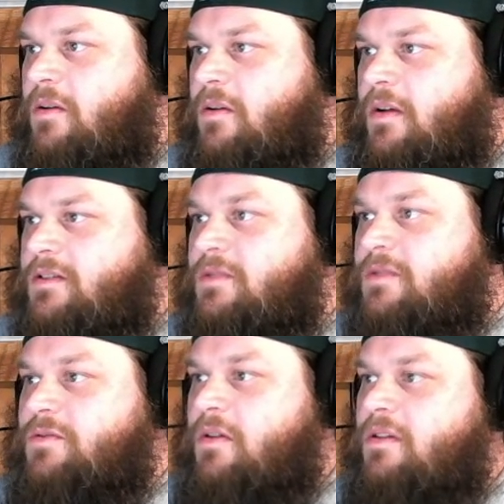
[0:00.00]
So it's a real
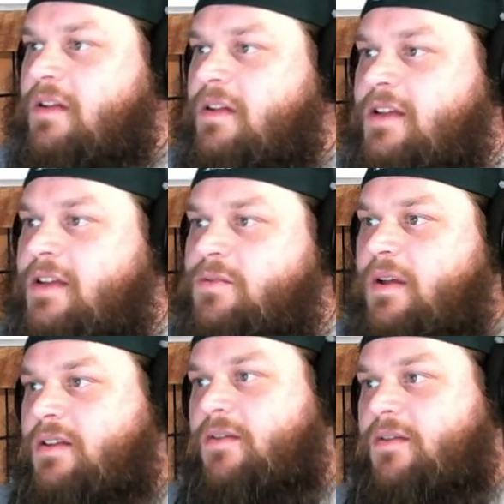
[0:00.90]
nice way to
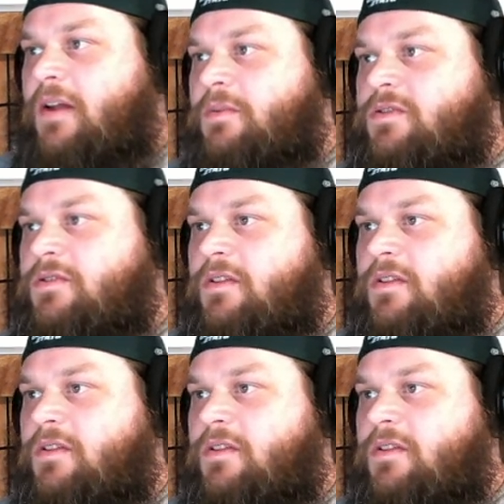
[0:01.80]
find what you're looking for.